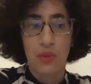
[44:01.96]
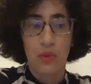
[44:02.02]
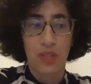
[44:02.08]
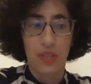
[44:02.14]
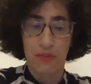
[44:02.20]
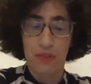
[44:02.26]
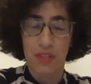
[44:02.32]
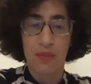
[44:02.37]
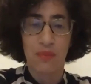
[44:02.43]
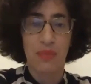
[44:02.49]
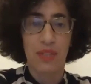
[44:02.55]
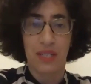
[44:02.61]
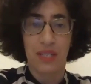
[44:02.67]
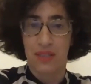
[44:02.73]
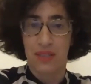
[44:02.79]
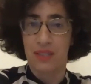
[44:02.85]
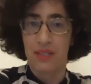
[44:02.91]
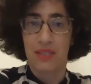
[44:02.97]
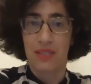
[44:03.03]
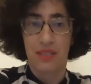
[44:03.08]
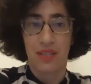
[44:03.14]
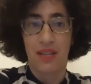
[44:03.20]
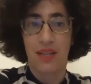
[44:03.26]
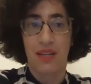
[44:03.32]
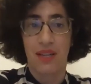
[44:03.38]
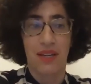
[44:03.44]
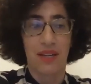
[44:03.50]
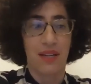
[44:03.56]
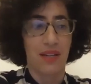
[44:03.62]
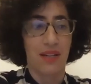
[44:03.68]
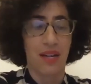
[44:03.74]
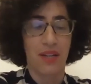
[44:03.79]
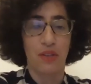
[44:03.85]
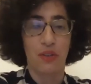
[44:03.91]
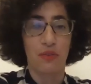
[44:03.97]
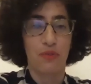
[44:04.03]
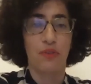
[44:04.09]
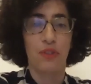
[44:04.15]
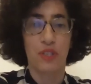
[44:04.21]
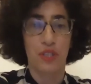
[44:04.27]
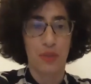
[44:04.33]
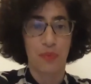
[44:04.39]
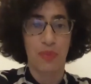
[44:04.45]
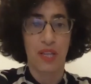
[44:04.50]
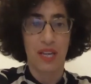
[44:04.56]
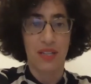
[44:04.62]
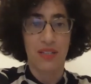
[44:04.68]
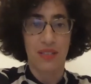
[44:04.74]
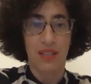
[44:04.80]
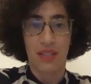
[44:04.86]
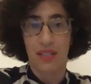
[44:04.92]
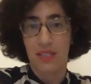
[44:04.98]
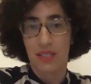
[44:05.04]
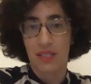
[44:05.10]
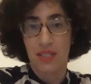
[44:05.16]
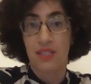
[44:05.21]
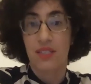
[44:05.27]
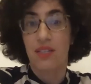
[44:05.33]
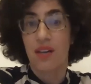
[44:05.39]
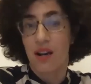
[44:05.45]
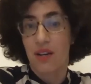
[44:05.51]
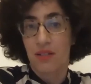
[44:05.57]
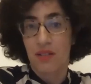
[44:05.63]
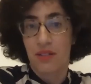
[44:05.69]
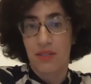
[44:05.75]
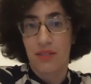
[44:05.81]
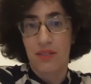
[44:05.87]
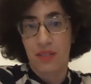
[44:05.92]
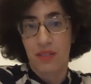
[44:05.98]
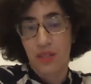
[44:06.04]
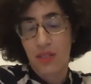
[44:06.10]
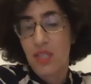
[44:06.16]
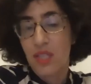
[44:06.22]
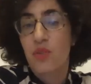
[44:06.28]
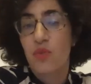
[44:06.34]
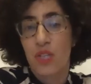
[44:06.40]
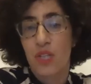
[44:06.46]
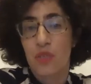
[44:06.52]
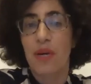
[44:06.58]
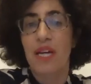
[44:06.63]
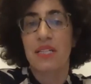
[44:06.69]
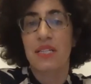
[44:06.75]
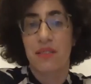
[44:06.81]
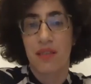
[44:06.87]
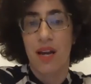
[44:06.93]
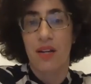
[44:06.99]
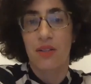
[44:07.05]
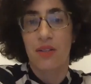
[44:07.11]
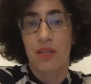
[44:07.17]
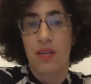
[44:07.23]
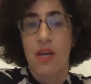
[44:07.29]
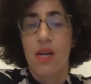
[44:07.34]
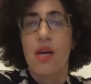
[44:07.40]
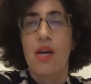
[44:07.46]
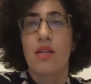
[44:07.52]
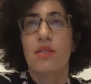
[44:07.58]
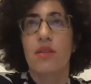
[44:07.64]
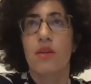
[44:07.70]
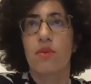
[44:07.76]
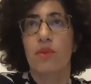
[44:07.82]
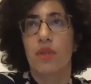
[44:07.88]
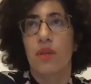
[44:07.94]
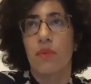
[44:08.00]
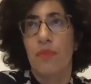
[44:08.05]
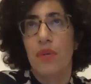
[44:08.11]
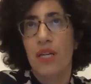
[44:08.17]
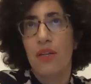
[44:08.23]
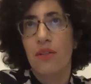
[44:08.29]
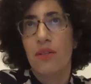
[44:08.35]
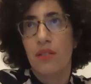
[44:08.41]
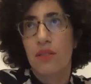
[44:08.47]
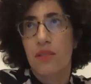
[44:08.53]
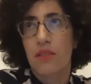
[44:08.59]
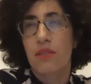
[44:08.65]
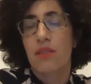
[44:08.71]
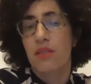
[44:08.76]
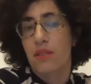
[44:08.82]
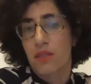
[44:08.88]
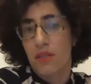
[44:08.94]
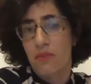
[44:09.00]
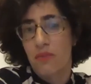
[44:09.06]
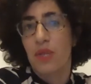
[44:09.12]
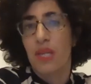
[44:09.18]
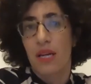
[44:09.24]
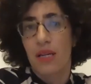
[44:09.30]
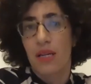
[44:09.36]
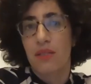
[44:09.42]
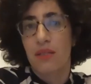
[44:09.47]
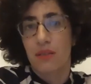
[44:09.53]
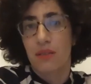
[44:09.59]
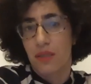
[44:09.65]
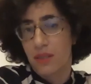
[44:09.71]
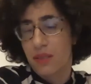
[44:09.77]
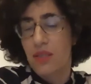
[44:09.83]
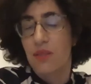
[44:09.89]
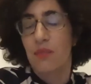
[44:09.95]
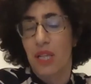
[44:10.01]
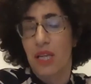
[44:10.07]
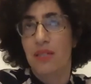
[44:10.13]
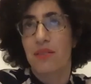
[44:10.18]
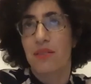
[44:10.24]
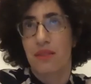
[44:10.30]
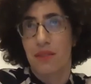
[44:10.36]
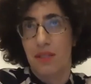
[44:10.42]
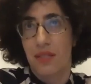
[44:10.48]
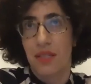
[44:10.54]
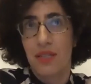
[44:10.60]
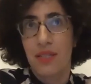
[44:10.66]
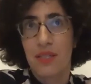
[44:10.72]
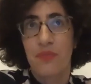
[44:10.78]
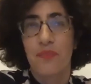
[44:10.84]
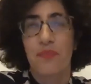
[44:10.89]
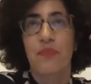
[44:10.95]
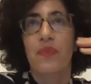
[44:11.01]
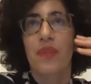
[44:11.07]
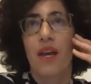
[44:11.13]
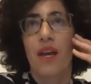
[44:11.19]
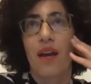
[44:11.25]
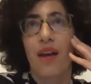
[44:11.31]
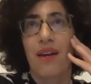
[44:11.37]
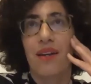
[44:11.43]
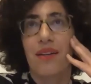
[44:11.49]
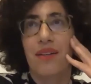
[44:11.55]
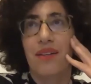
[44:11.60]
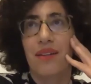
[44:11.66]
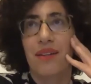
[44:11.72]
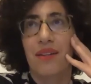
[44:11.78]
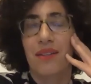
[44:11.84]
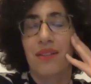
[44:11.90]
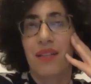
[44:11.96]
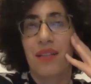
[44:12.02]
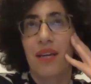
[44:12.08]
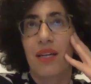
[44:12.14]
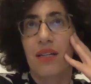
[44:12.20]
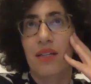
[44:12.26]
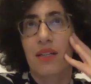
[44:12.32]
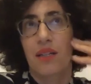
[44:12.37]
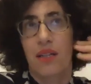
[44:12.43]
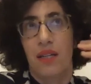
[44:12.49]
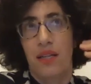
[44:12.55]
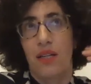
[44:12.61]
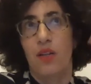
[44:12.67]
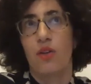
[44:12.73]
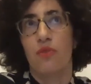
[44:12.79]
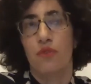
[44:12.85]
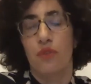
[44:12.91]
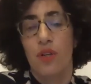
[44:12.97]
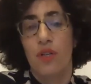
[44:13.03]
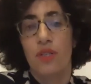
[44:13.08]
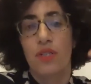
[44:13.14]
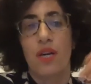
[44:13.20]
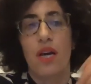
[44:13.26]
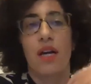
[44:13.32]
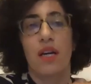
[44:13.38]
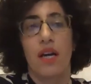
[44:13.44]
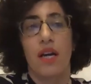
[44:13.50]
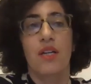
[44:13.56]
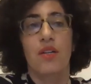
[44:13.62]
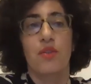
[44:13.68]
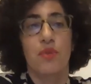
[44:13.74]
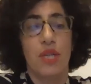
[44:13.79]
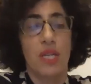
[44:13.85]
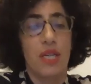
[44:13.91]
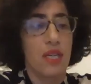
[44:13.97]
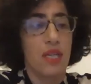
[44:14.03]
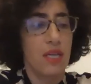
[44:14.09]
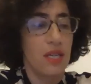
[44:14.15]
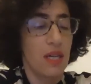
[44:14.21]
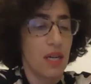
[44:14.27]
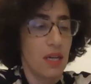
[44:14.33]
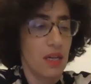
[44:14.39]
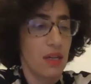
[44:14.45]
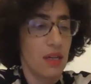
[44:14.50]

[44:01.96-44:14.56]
to give them like this uh, kind of first place like as stars this was my stars so the beard is is a symbolize symbolizes this and like uh, of course i, I really uh,